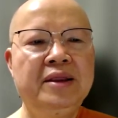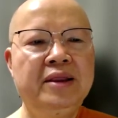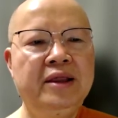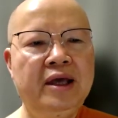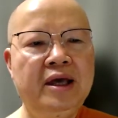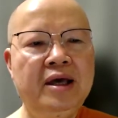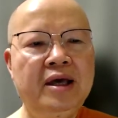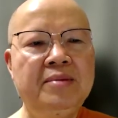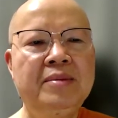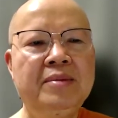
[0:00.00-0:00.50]

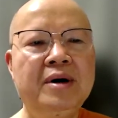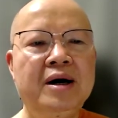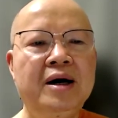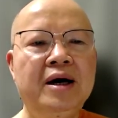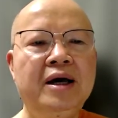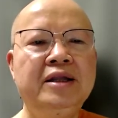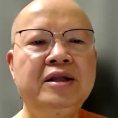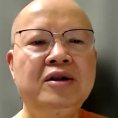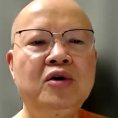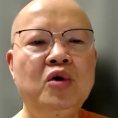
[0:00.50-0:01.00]

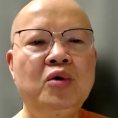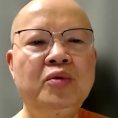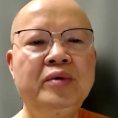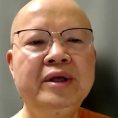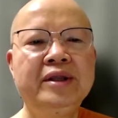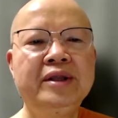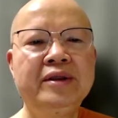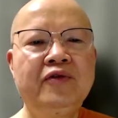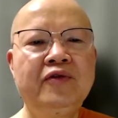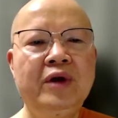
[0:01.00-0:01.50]
thereby
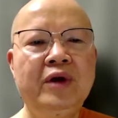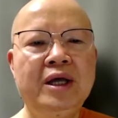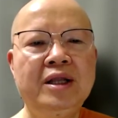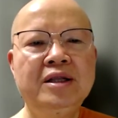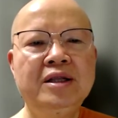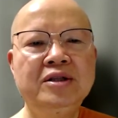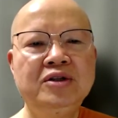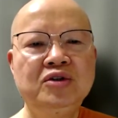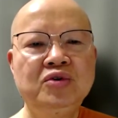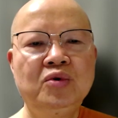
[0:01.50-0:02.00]
knowing
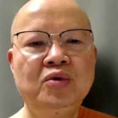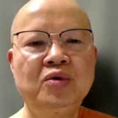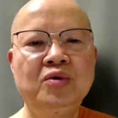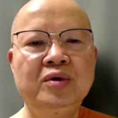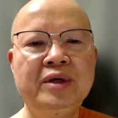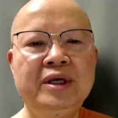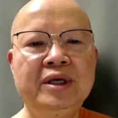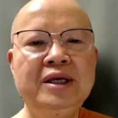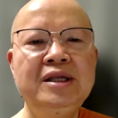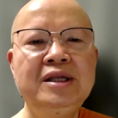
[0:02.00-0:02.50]
when
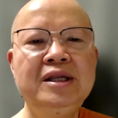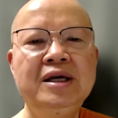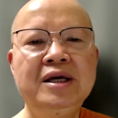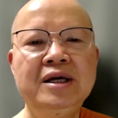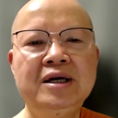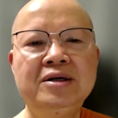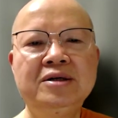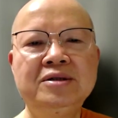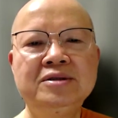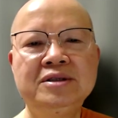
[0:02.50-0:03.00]
you
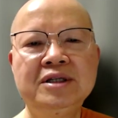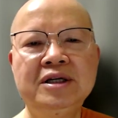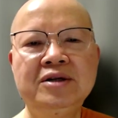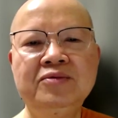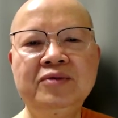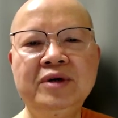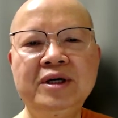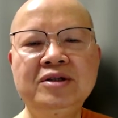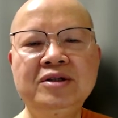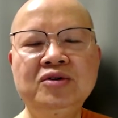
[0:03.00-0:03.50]
inhale
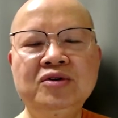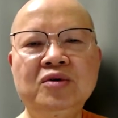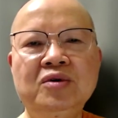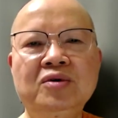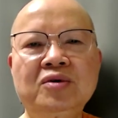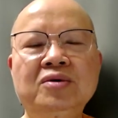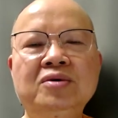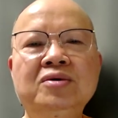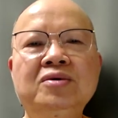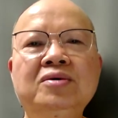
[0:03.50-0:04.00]
and when
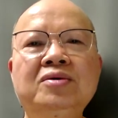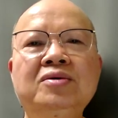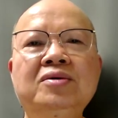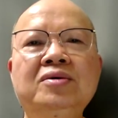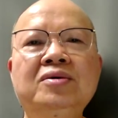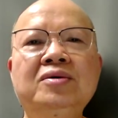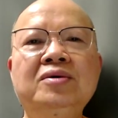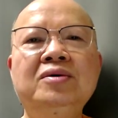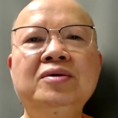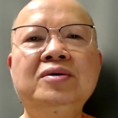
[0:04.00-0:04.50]
you
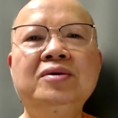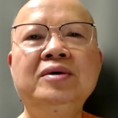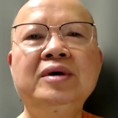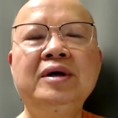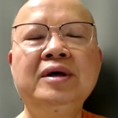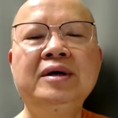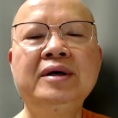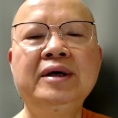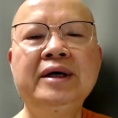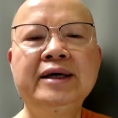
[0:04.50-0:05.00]

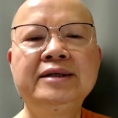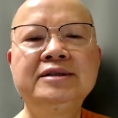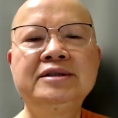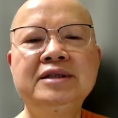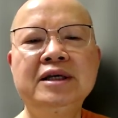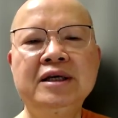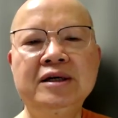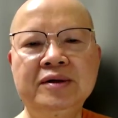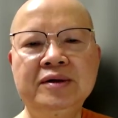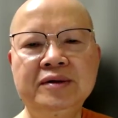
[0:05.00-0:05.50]

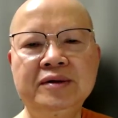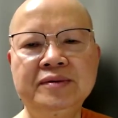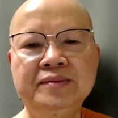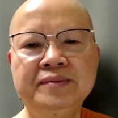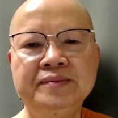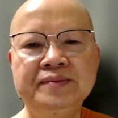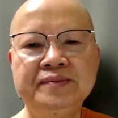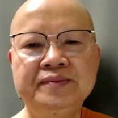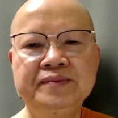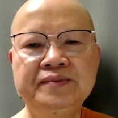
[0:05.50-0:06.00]
exhale.
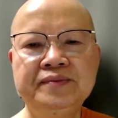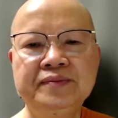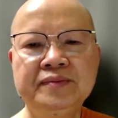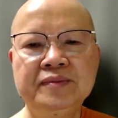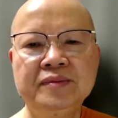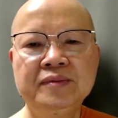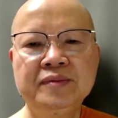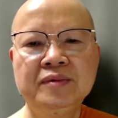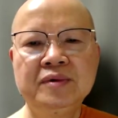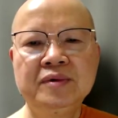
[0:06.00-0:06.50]

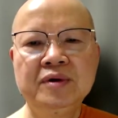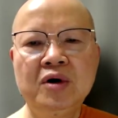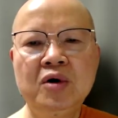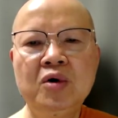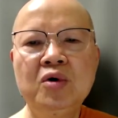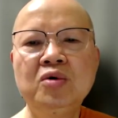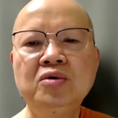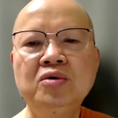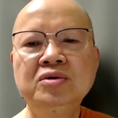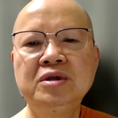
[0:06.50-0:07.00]

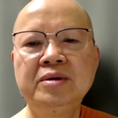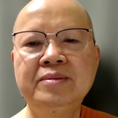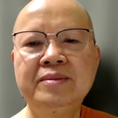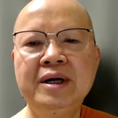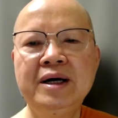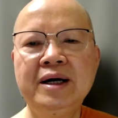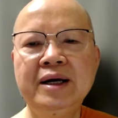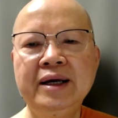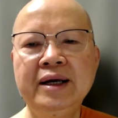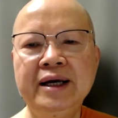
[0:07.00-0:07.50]
Hold the
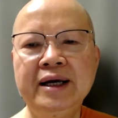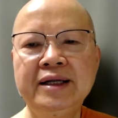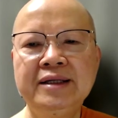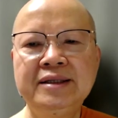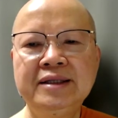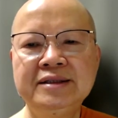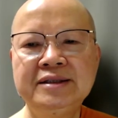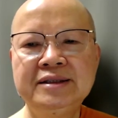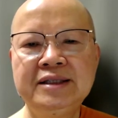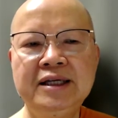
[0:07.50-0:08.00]
mind
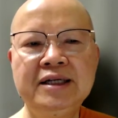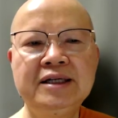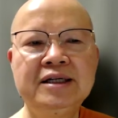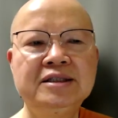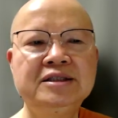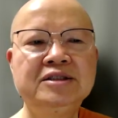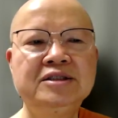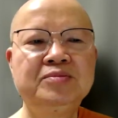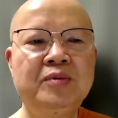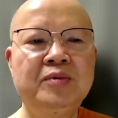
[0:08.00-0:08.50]
at the
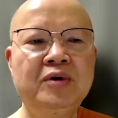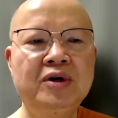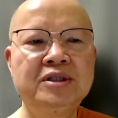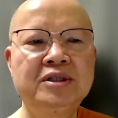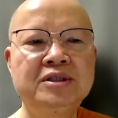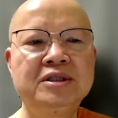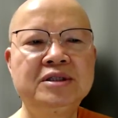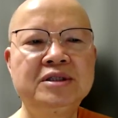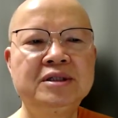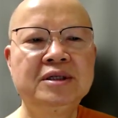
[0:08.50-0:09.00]
single
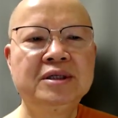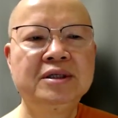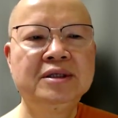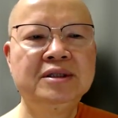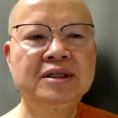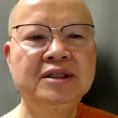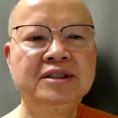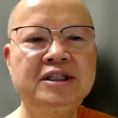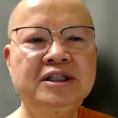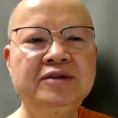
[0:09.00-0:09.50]
spot,
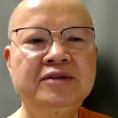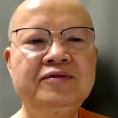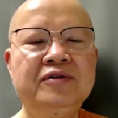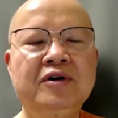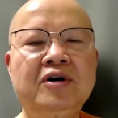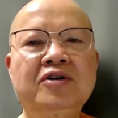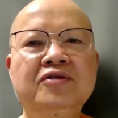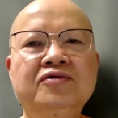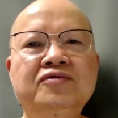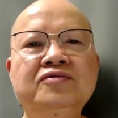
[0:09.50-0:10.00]
the tip
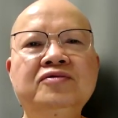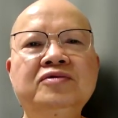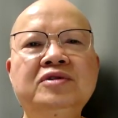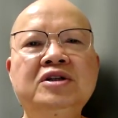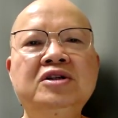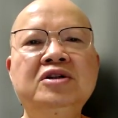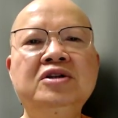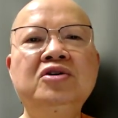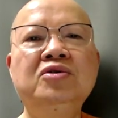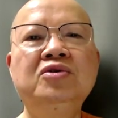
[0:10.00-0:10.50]
of
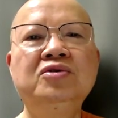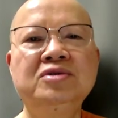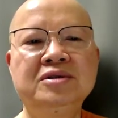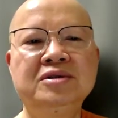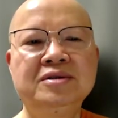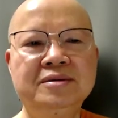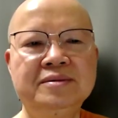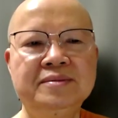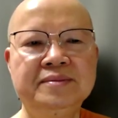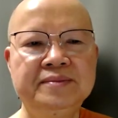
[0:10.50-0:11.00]
the
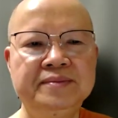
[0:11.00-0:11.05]
nose.